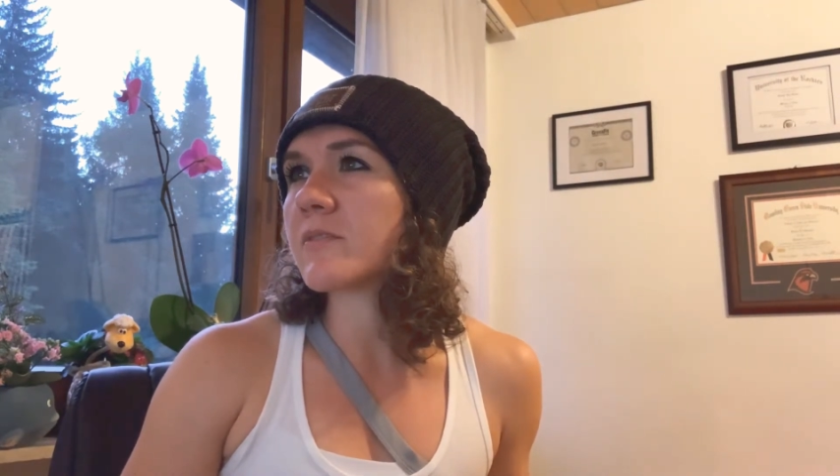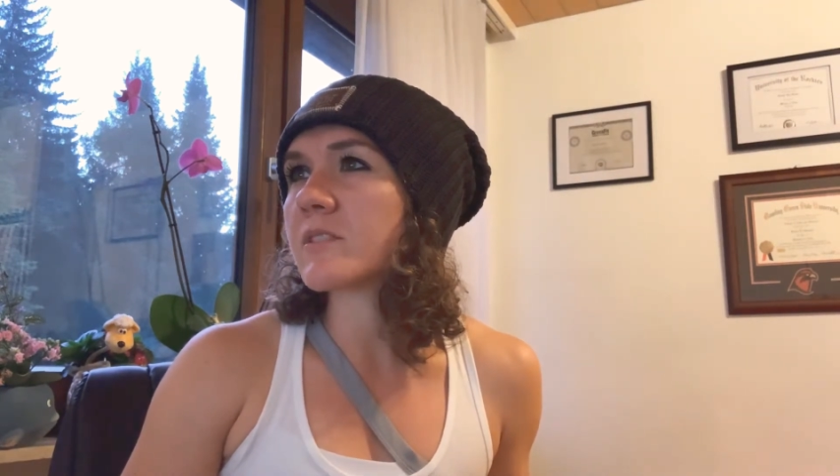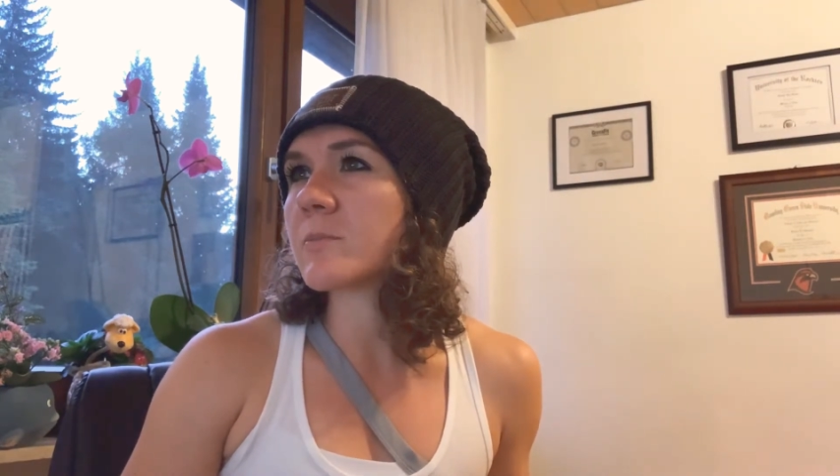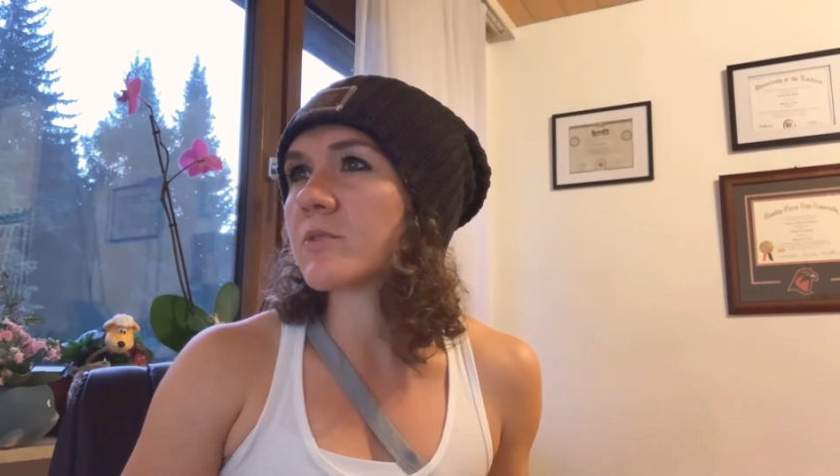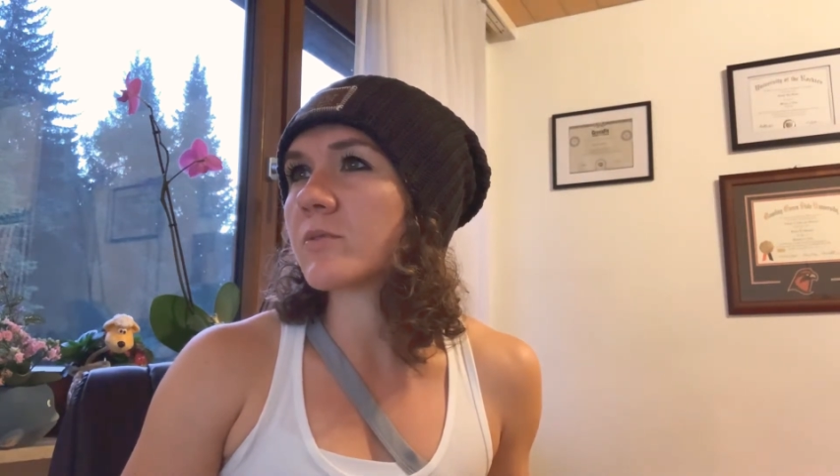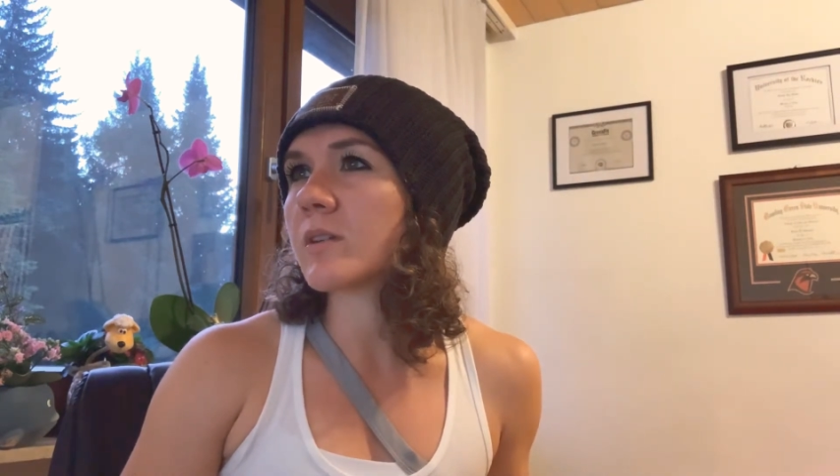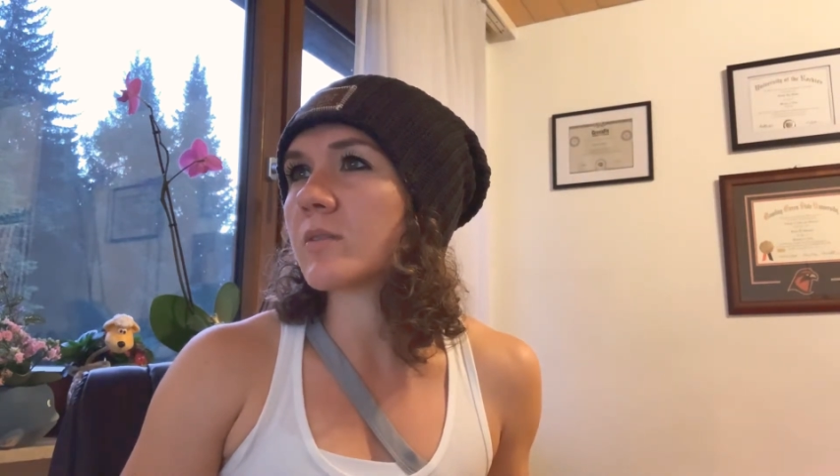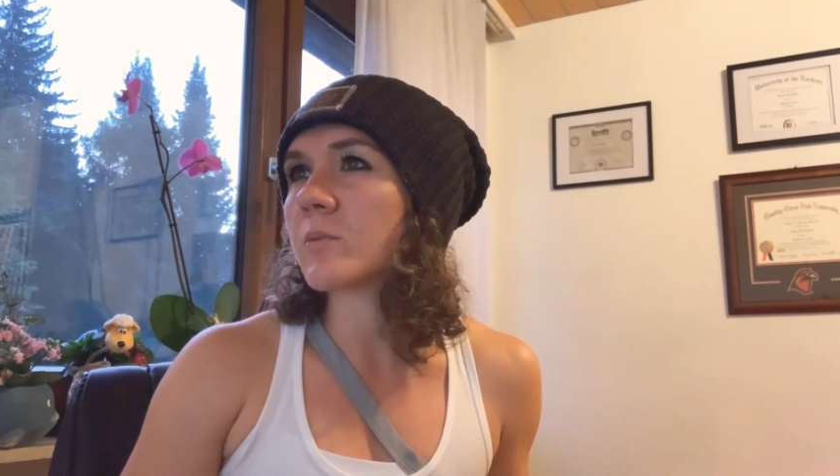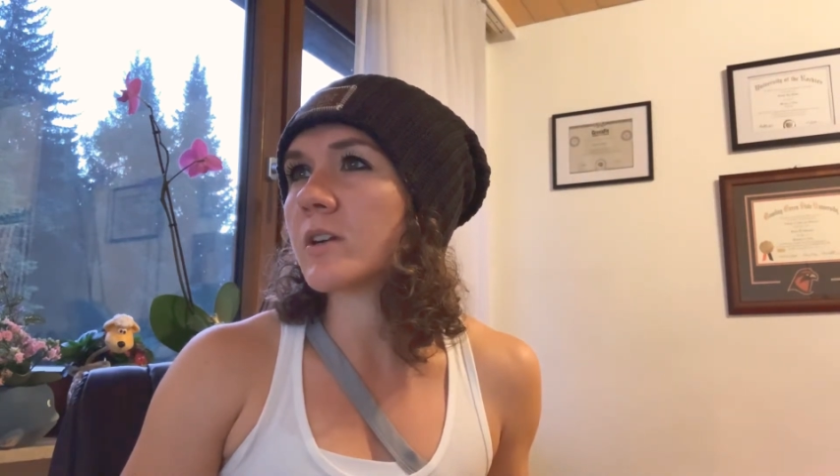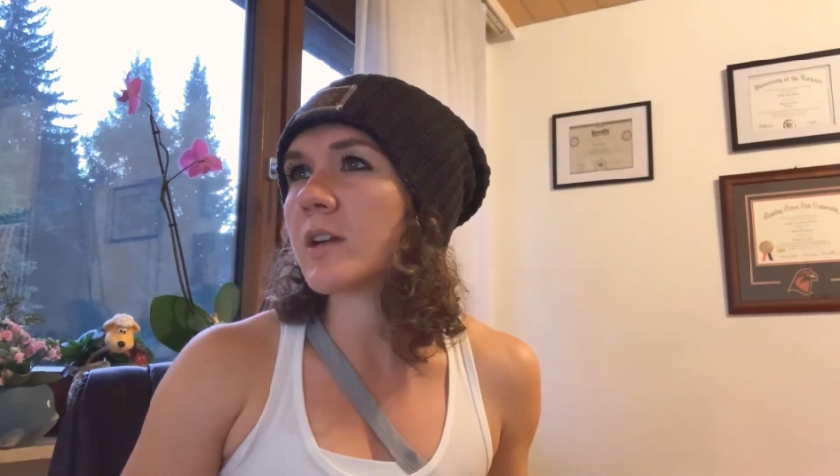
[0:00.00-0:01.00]
visible throughout
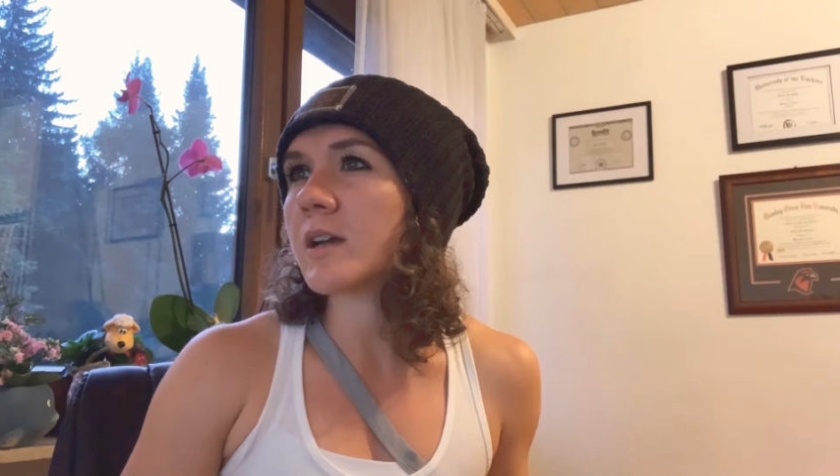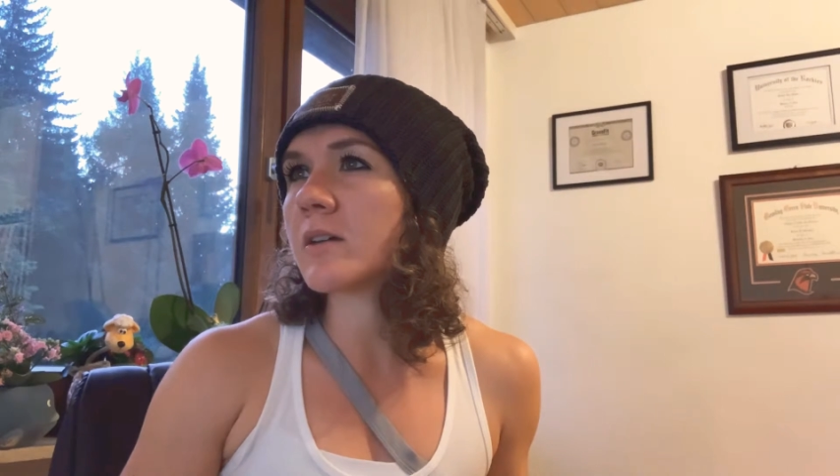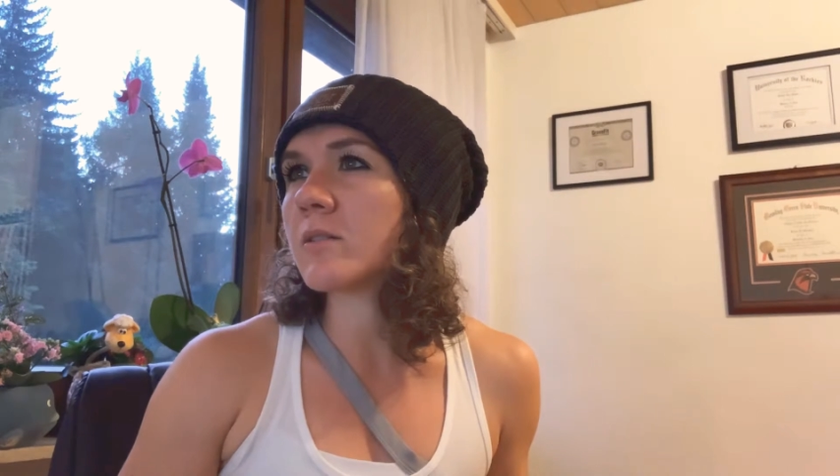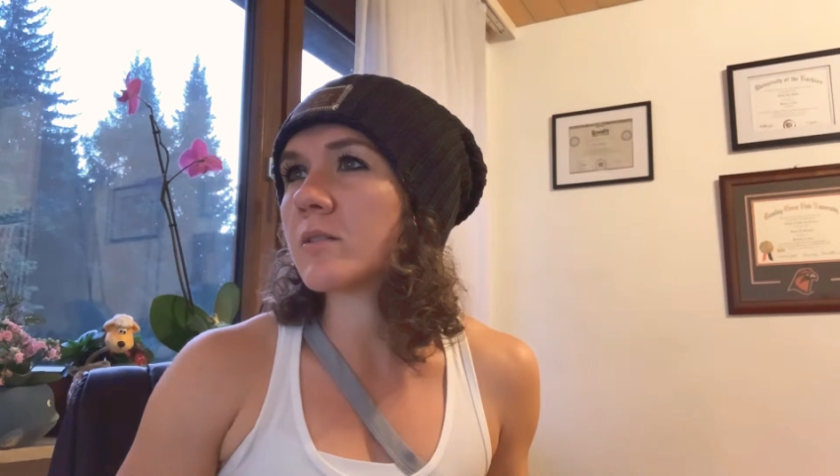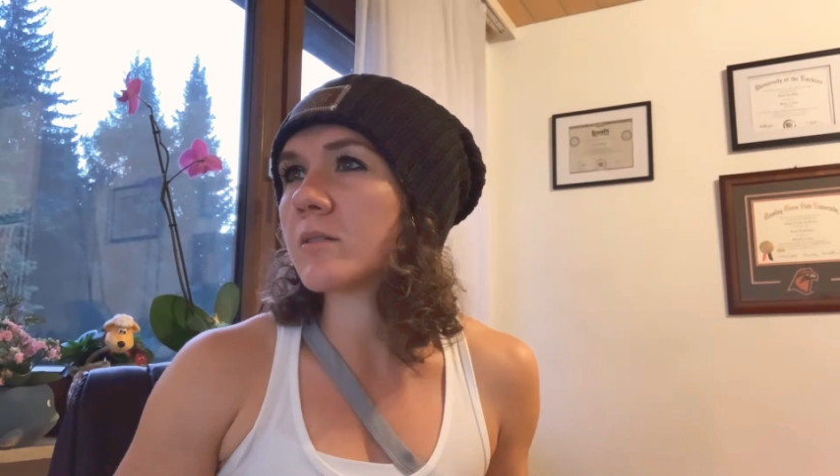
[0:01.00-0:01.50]
the workout.